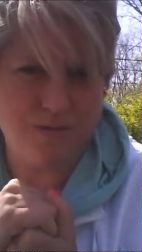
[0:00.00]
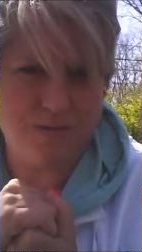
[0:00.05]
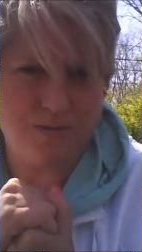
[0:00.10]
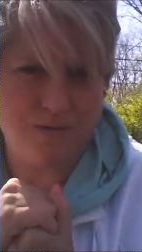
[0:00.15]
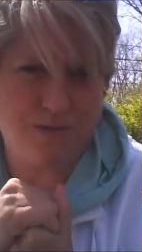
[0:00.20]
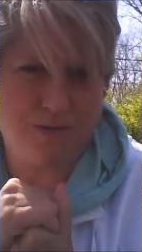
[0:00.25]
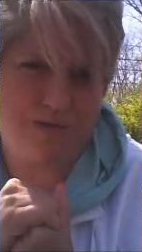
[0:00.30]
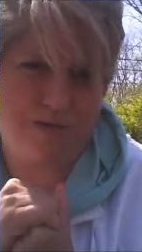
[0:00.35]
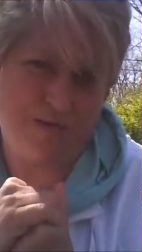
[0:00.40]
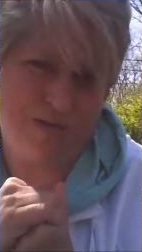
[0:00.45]

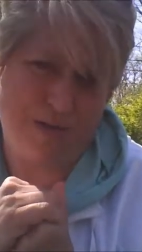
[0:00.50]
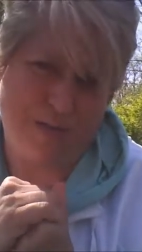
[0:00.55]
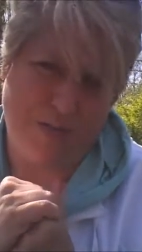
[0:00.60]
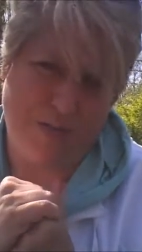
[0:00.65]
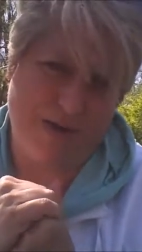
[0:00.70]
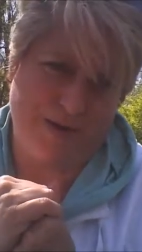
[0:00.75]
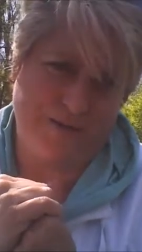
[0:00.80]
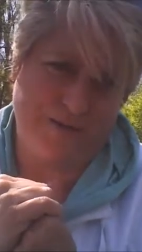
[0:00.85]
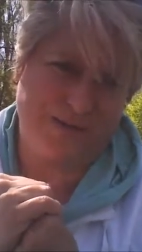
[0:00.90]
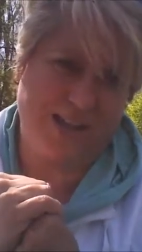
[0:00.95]
of the
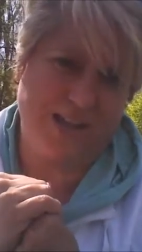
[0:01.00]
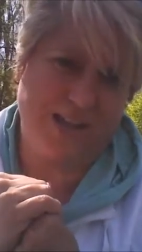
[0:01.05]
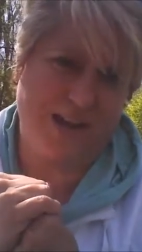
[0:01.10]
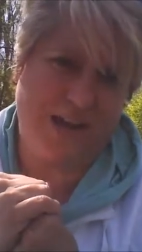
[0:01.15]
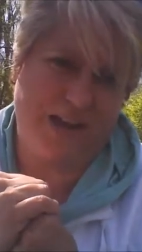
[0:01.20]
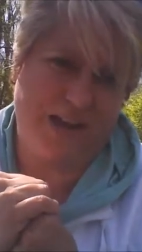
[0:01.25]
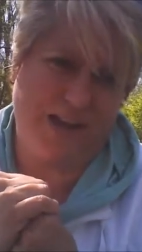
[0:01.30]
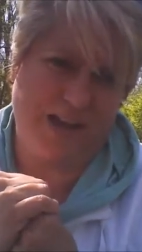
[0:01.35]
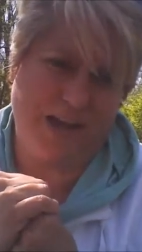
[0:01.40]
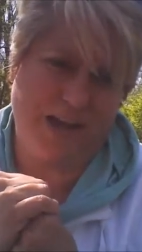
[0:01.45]
amount of
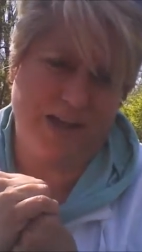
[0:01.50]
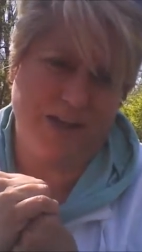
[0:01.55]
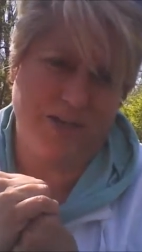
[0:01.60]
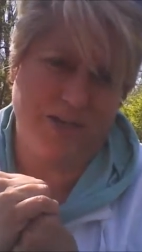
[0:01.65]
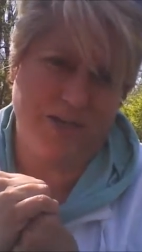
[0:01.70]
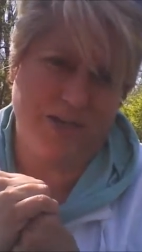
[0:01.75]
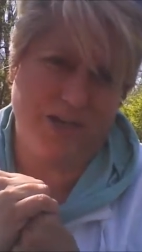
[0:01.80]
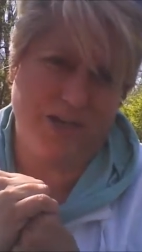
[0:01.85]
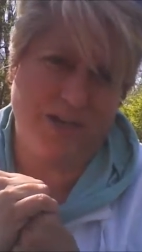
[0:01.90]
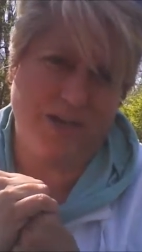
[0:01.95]
kinetic
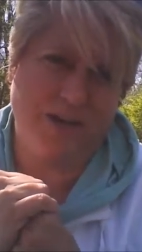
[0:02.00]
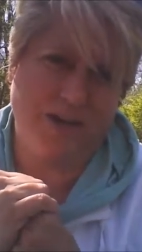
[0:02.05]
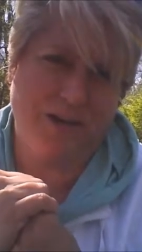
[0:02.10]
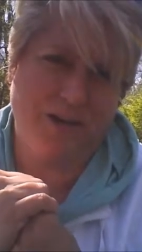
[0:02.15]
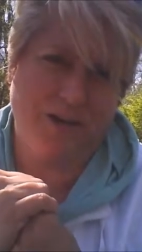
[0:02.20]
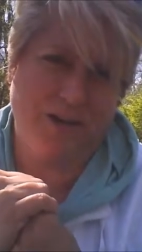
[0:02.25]
energy